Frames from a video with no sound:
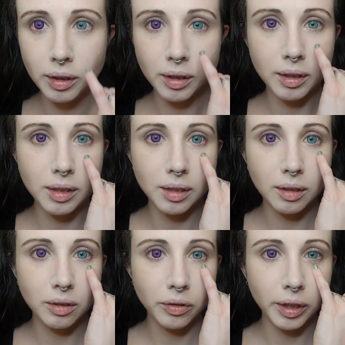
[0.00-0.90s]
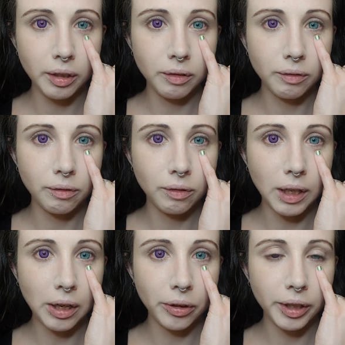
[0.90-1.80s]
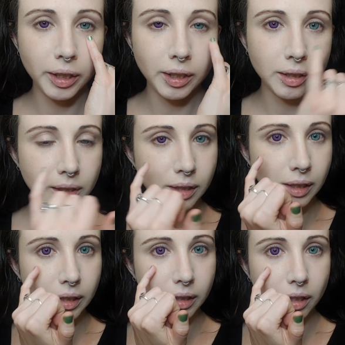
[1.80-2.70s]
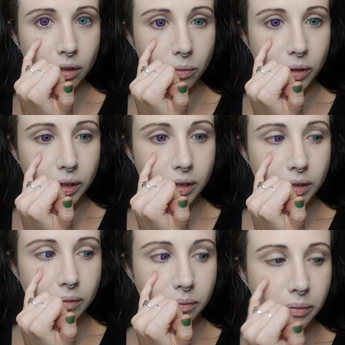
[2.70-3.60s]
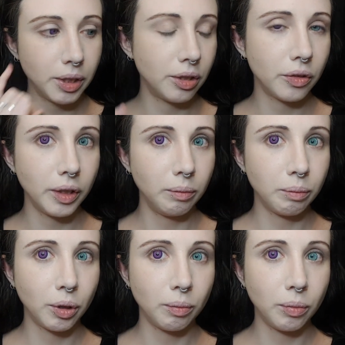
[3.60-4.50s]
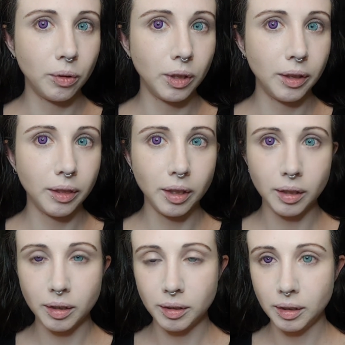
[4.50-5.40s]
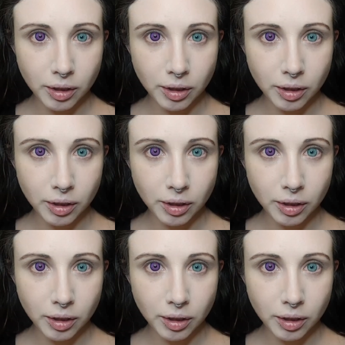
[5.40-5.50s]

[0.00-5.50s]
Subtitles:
is green Floweriness and the other one is mystery purple, I think.